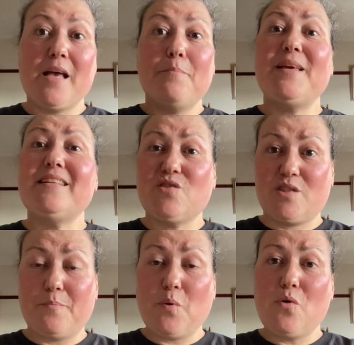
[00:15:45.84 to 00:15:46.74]
being
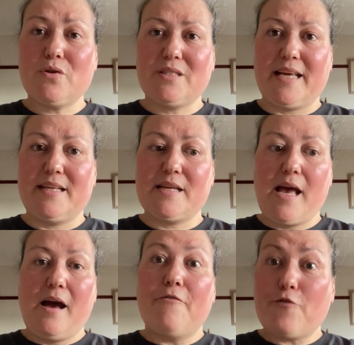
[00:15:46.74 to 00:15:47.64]
supported
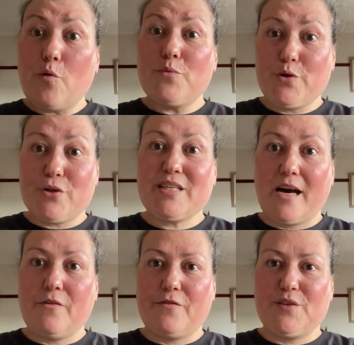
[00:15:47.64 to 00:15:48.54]
from
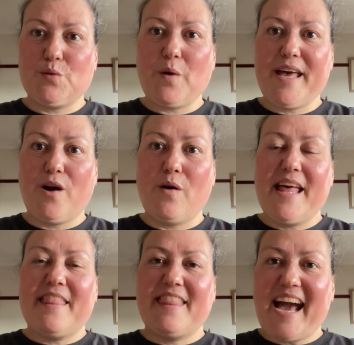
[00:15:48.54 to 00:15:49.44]
yourself as well,
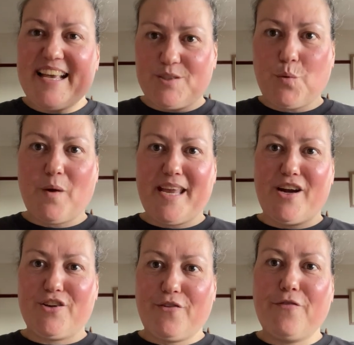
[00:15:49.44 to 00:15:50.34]
that is where
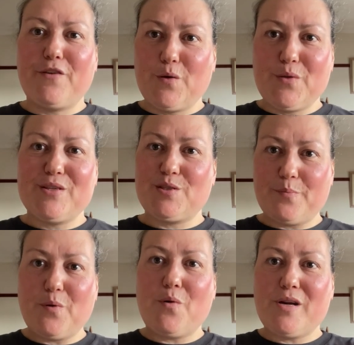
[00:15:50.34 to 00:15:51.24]
you feel the
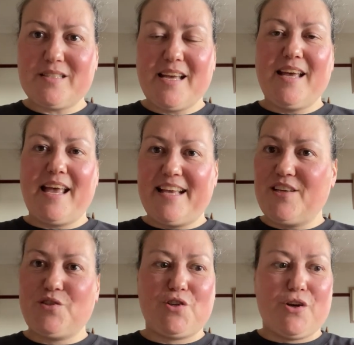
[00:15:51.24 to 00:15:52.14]
support. It
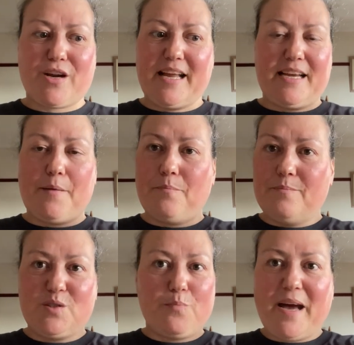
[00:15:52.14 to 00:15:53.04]
is your kind of
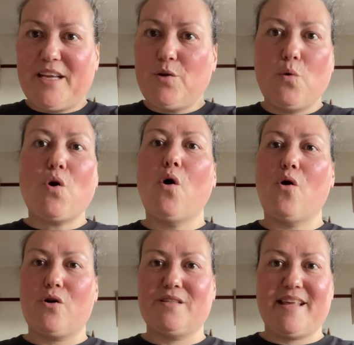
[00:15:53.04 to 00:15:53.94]
spinal
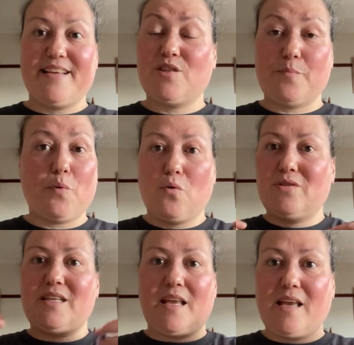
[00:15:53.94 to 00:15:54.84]
cord that is
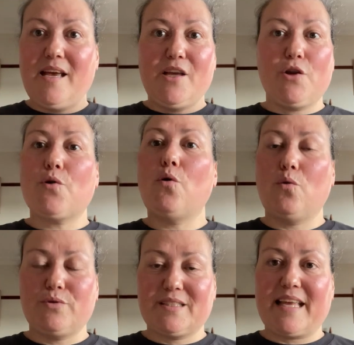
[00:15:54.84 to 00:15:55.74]
supporting your
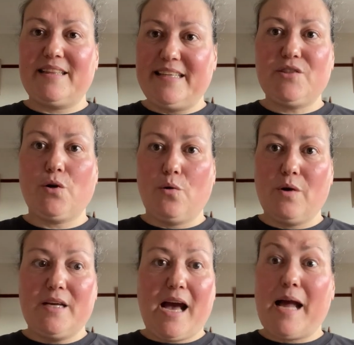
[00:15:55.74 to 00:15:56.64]
whole skeletal
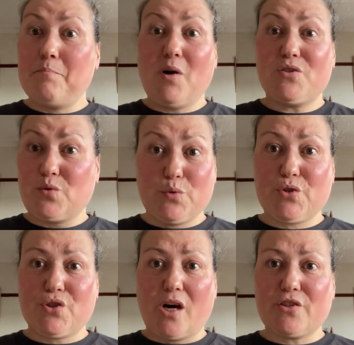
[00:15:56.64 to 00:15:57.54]
and muscle
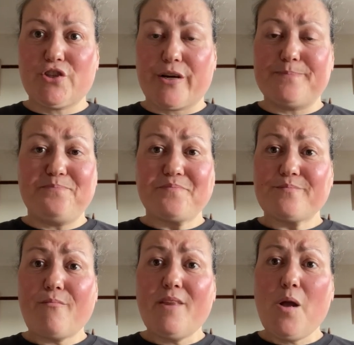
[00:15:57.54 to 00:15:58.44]
structure
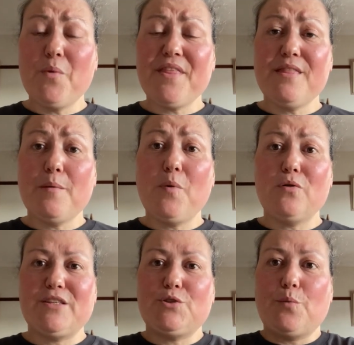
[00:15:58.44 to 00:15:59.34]
within the
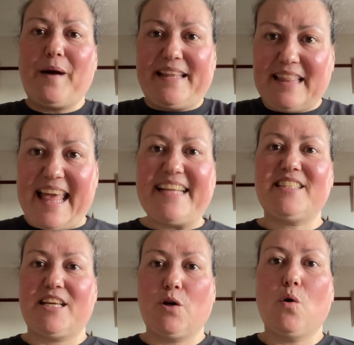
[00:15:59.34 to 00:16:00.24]
body. So by
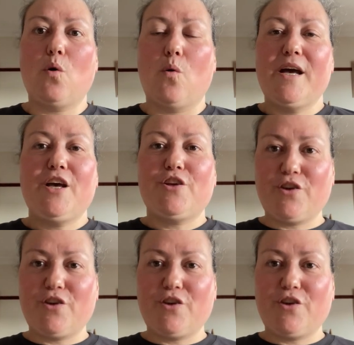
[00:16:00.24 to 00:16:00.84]
letting go, you